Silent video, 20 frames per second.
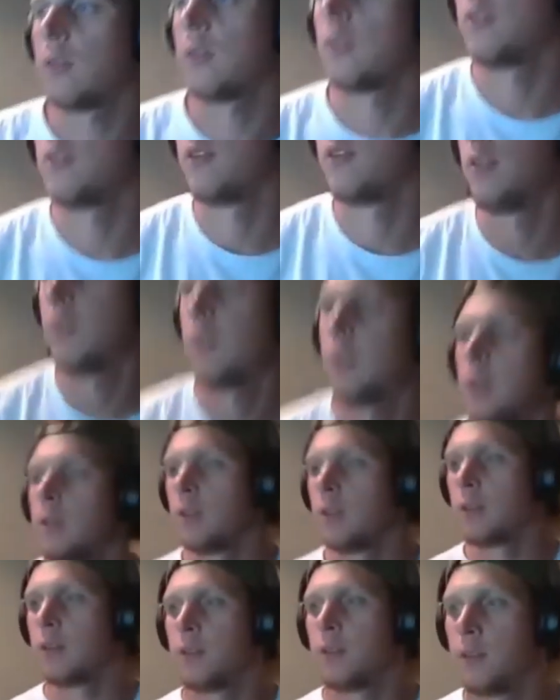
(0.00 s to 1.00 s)
home
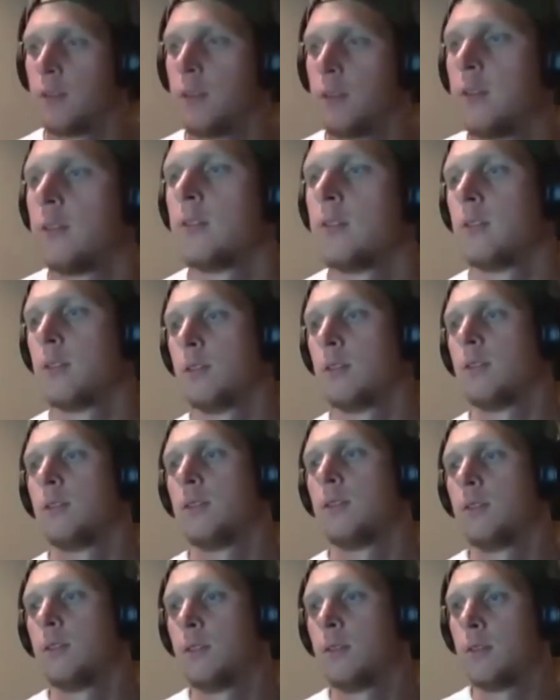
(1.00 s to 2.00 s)
gym's the future.
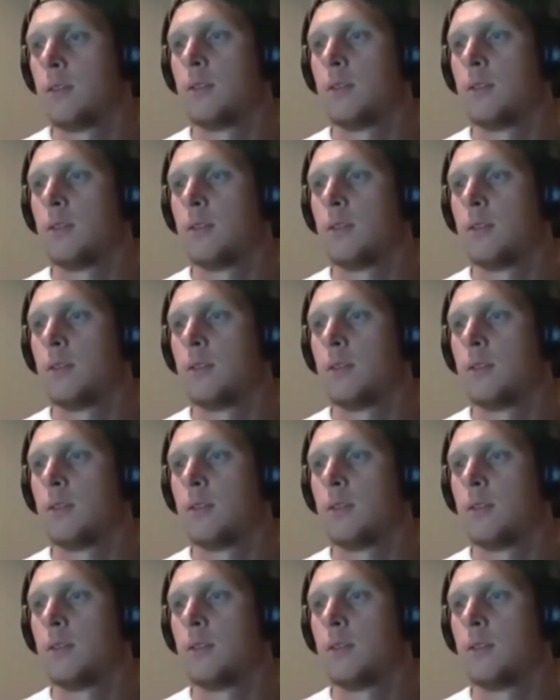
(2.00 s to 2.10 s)
So we